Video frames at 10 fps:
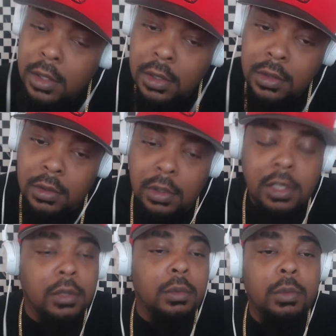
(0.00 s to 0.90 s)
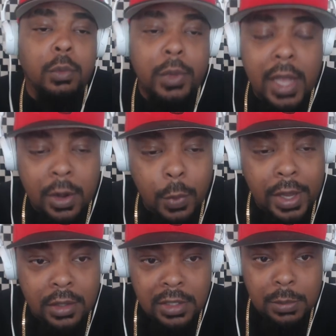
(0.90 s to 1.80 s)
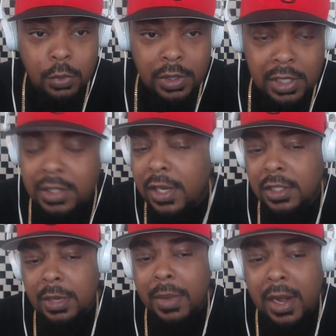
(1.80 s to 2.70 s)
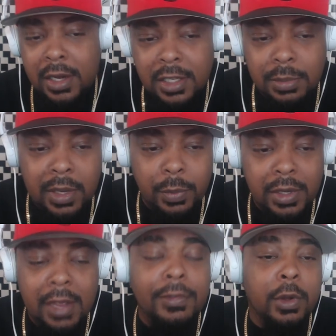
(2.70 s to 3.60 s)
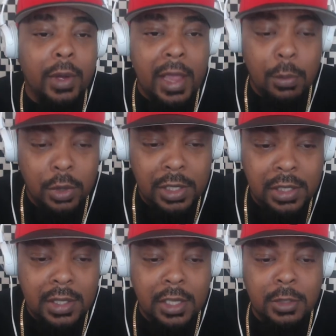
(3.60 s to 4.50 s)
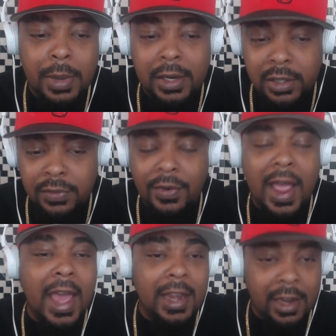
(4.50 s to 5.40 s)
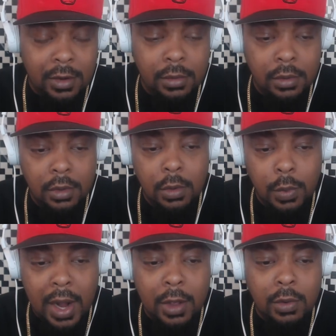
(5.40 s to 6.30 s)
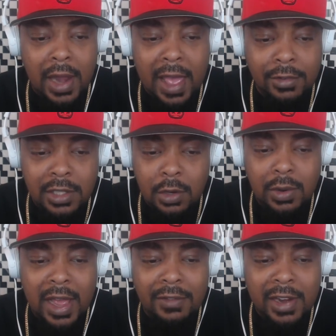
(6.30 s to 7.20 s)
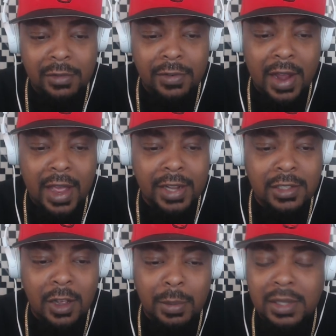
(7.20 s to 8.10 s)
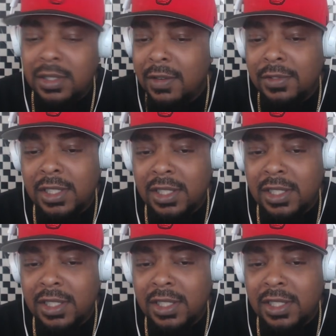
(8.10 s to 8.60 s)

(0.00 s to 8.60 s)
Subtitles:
So look, we got to wait and see more details come out of this, man. We definitely going to have more details about this Friday when I go live. Because I go live every Friday talking about stuff just